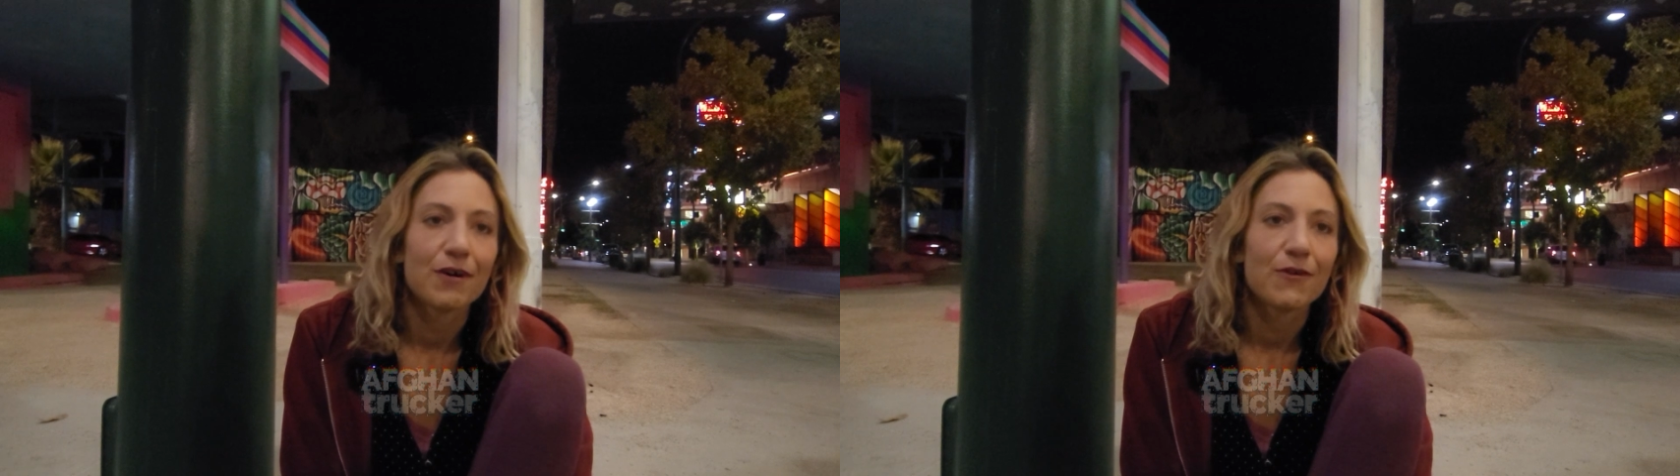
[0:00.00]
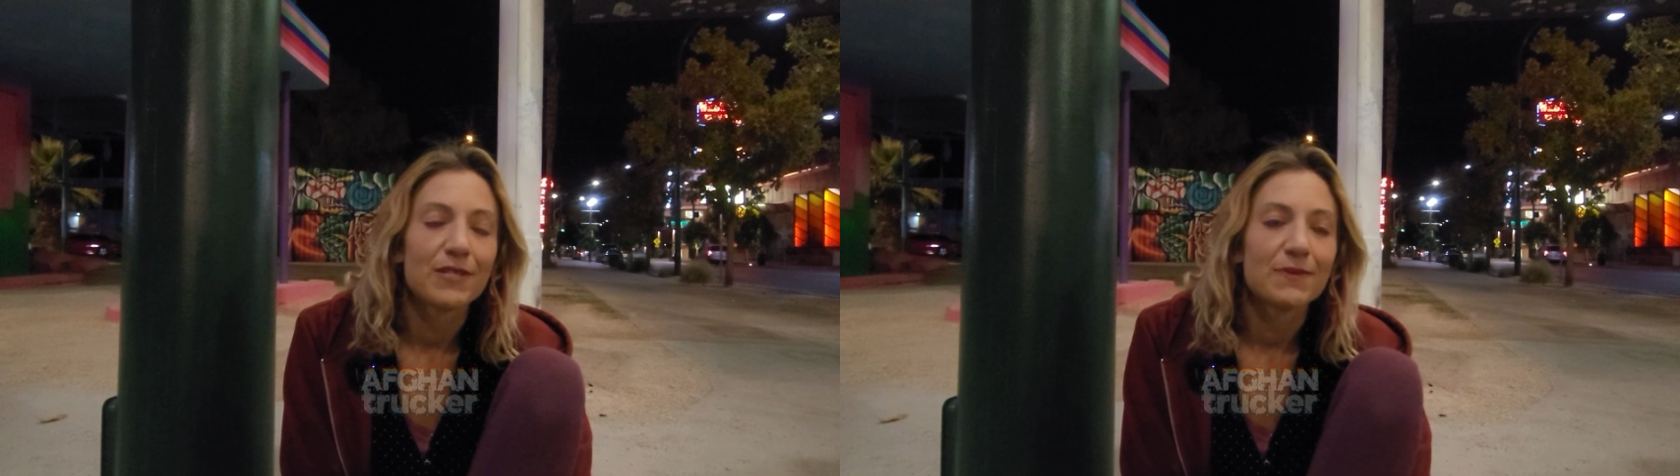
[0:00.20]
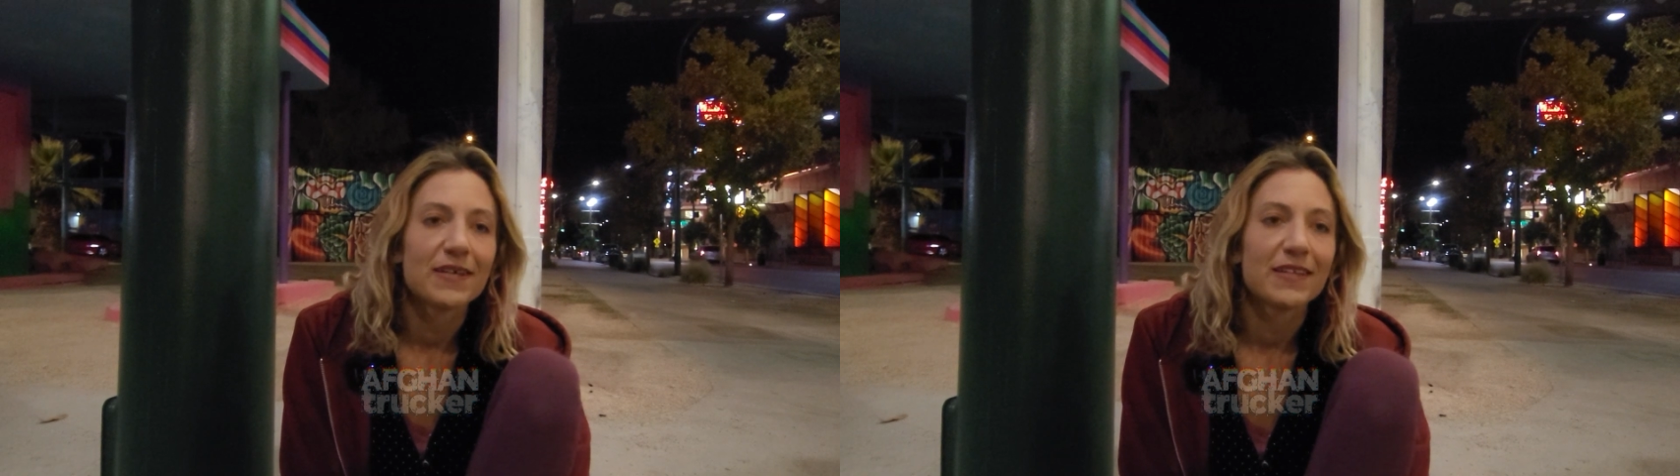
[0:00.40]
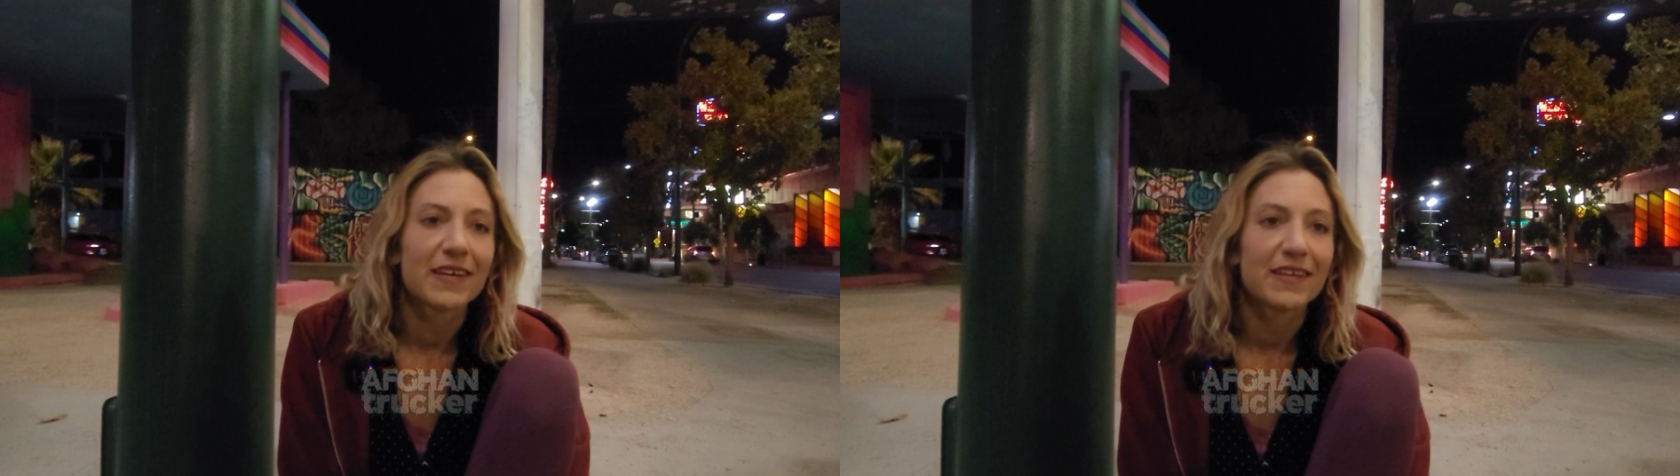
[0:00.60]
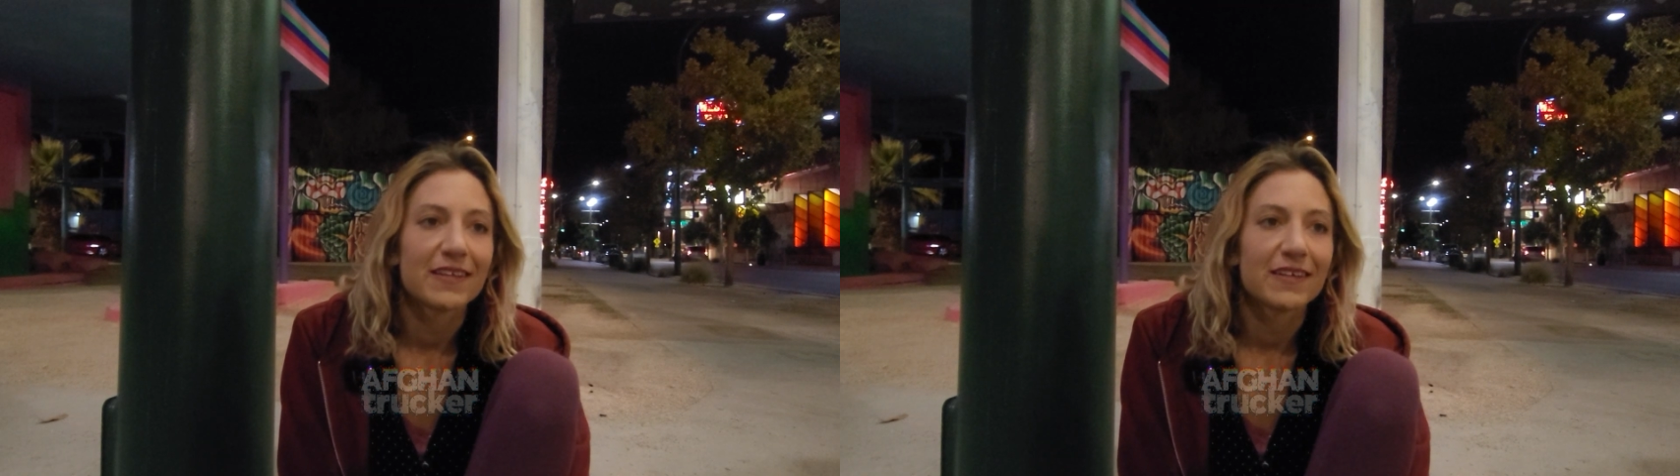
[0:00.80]
always been
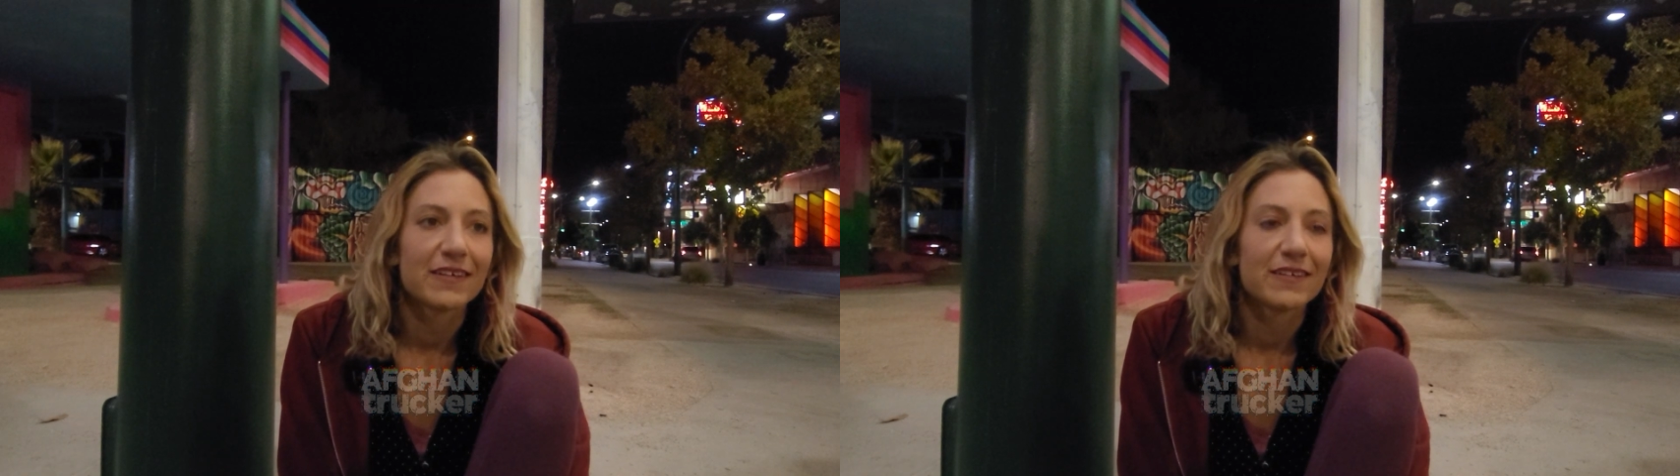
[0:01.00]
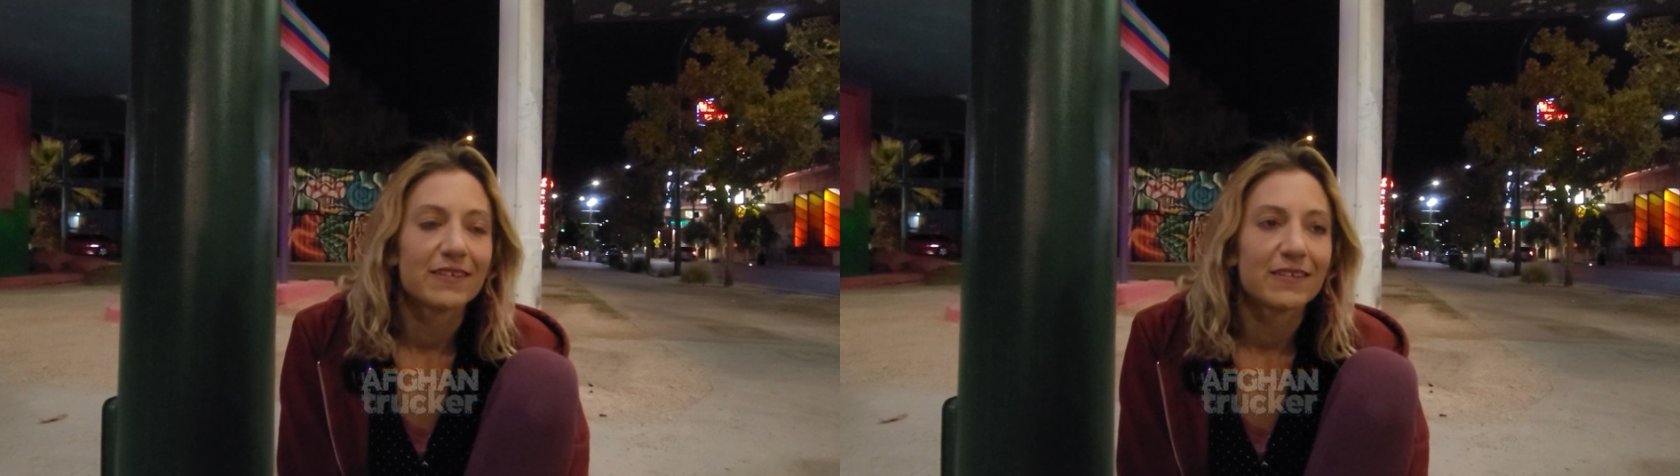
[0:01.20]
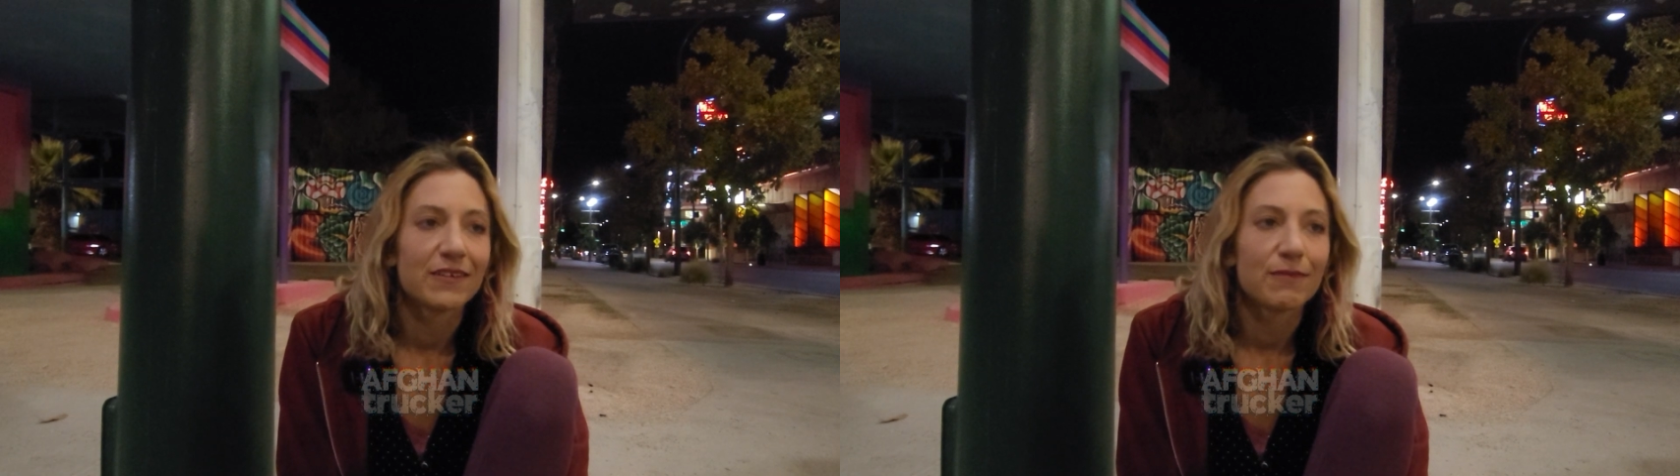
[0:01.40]
like the you